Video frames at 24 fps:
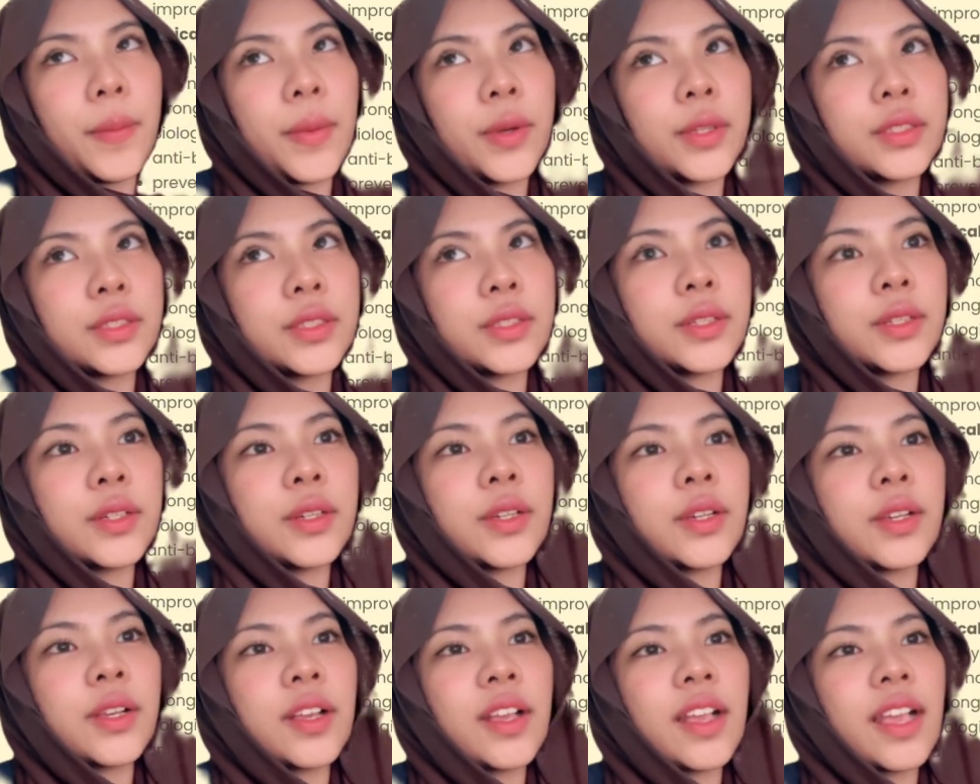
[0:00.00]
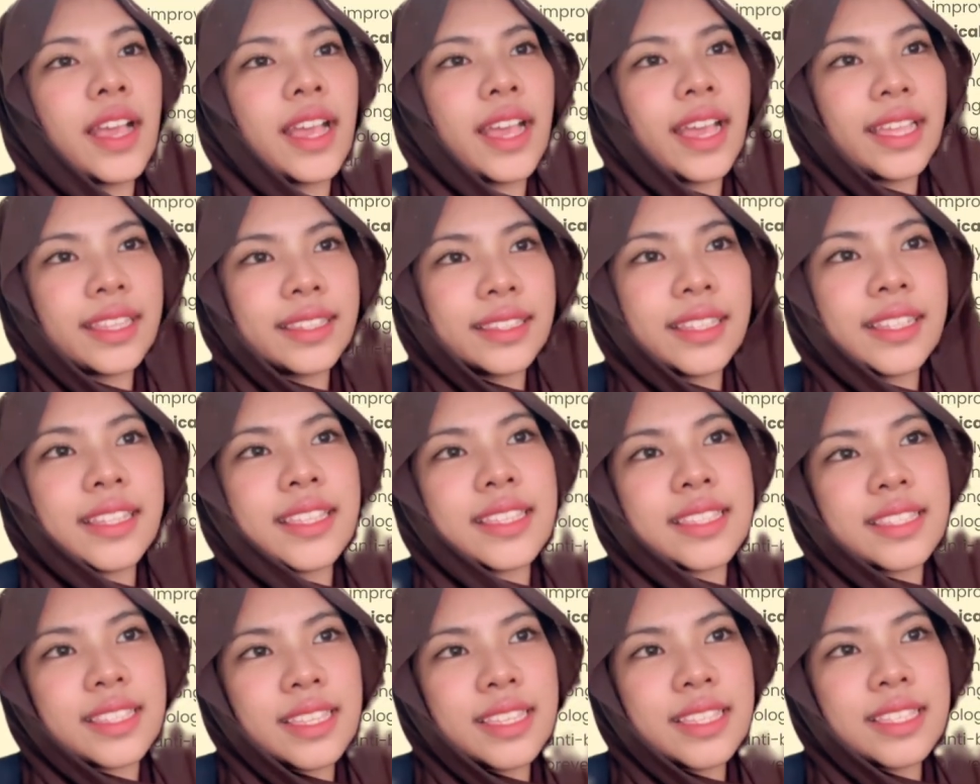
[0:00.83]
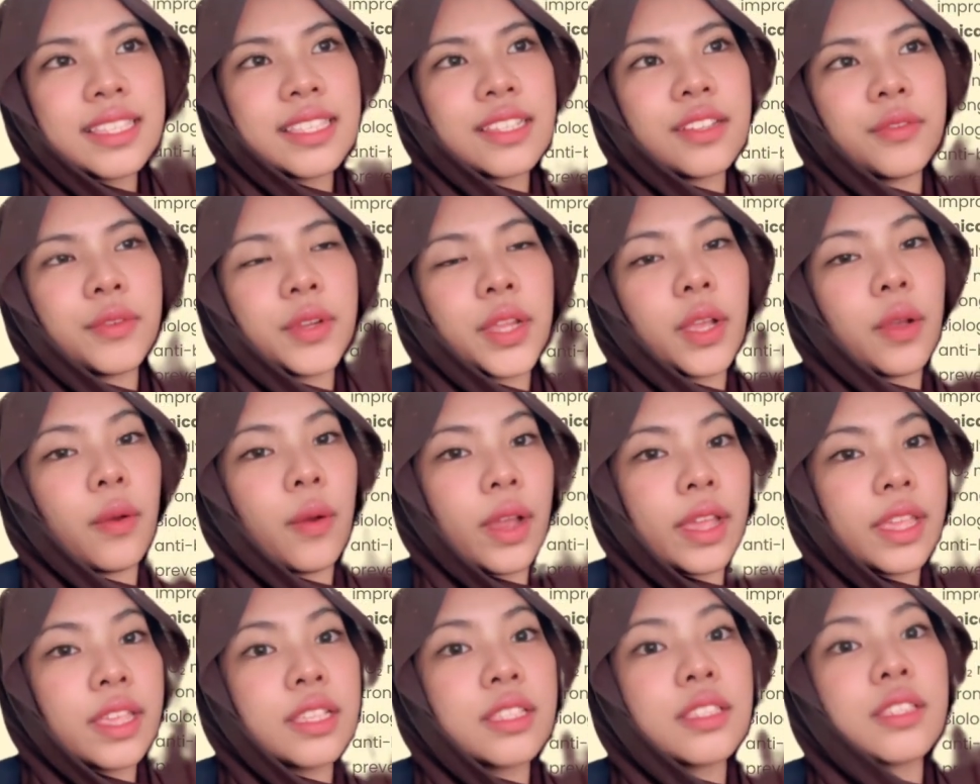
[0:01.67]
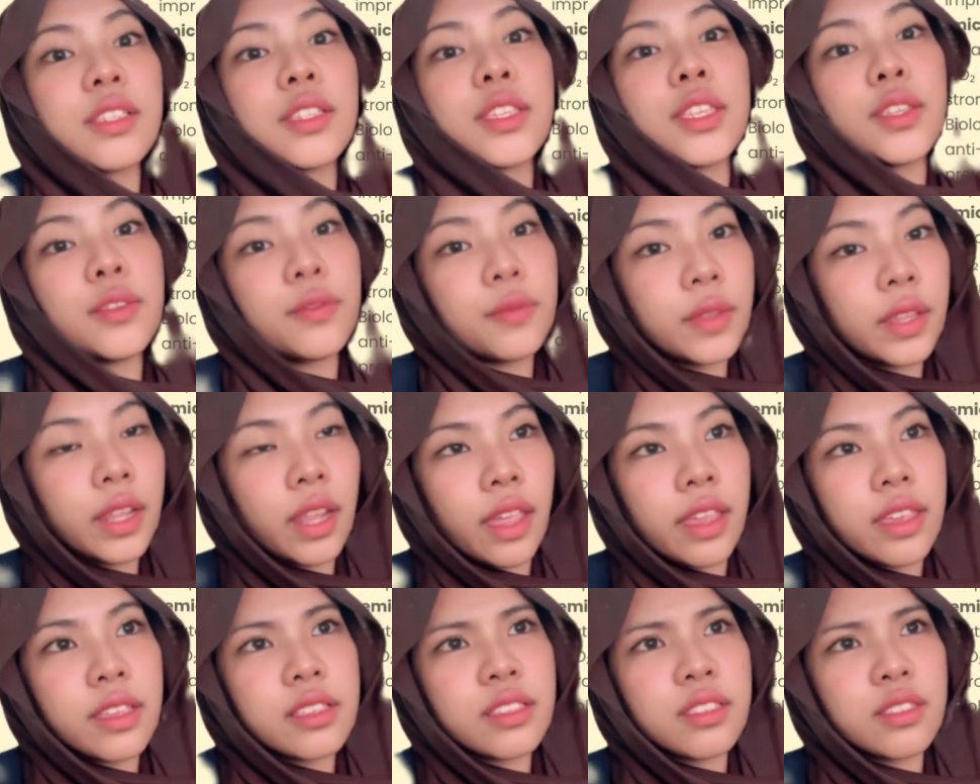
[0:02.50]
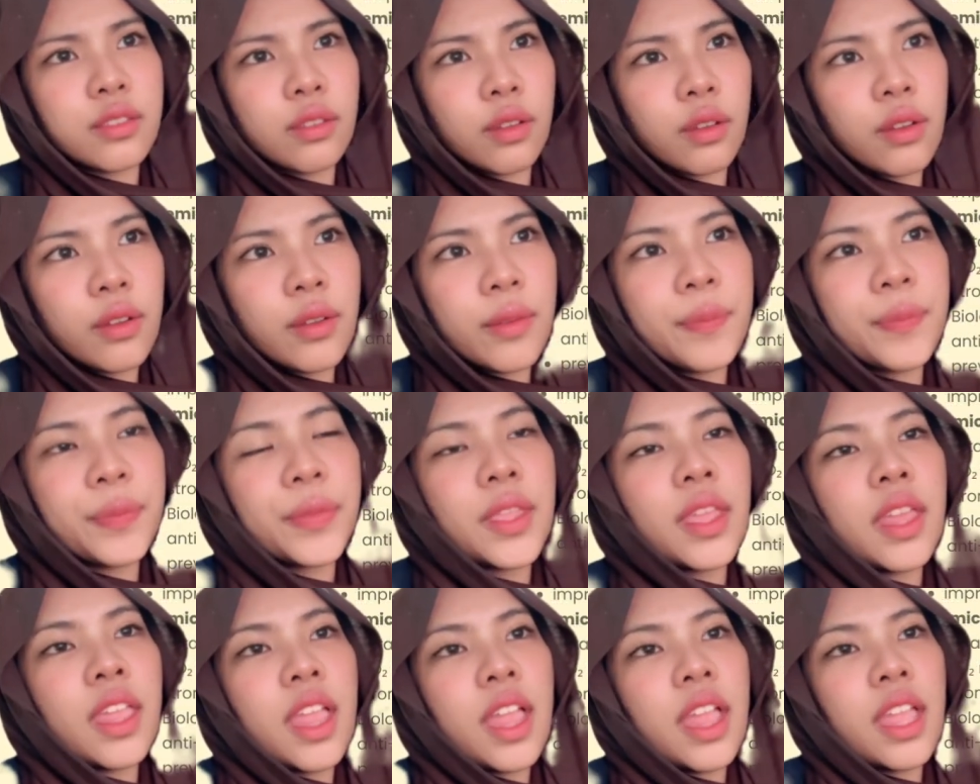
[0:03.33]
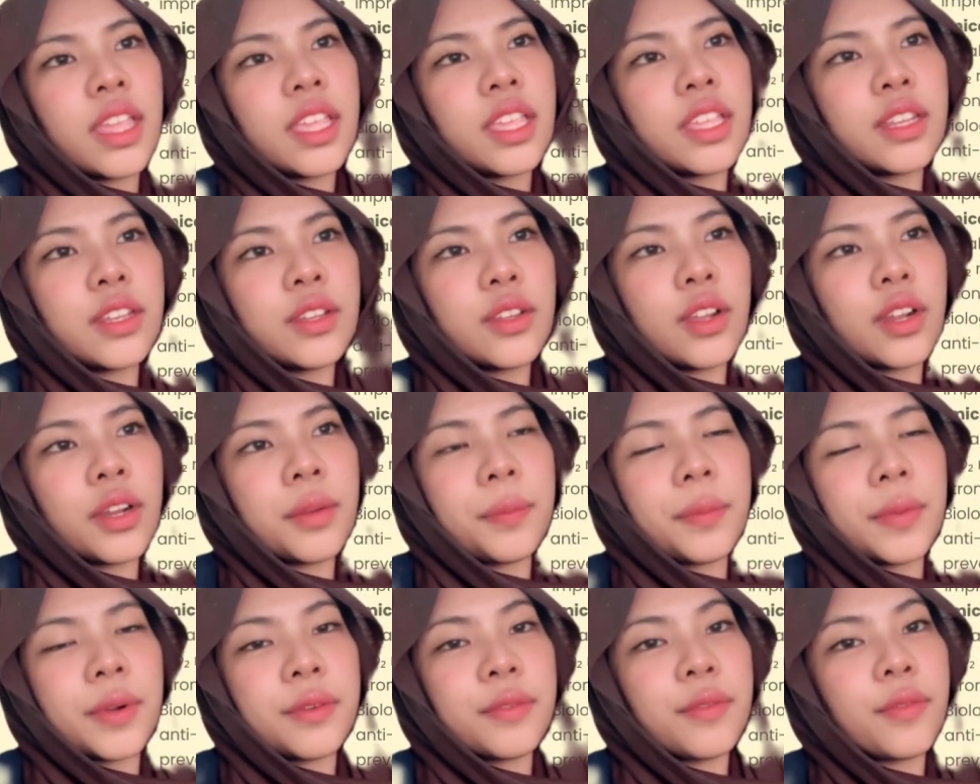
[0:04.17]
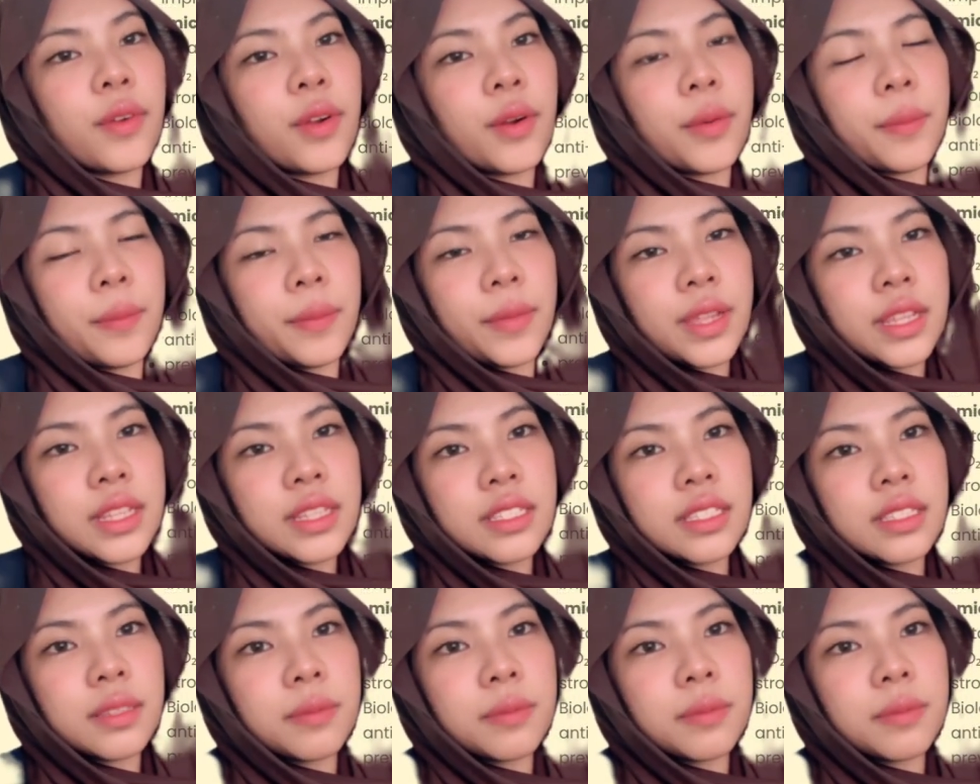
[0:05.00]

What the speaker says: Photocatalysis requires UV light, so indoor performance